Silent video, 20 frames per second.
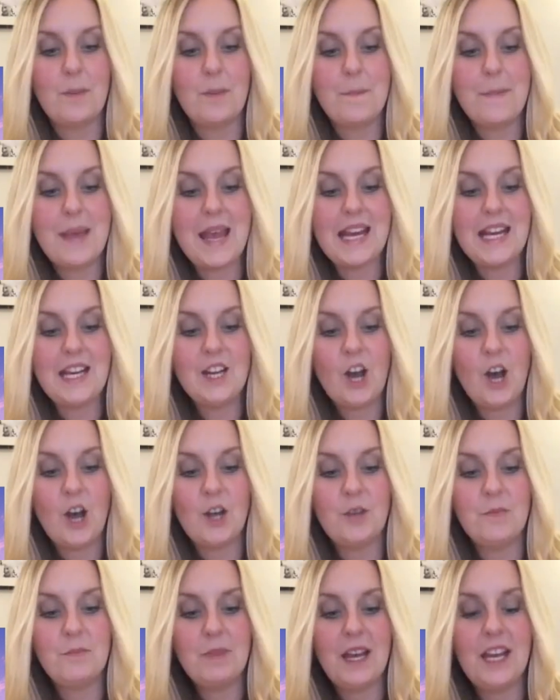main
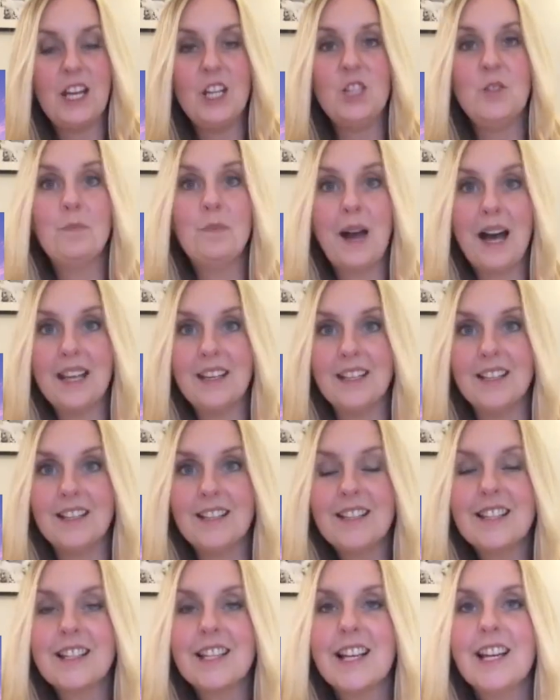homepage
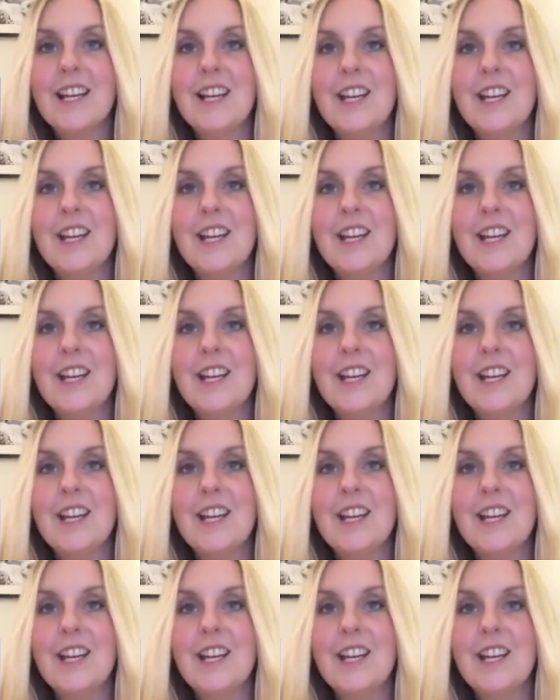banners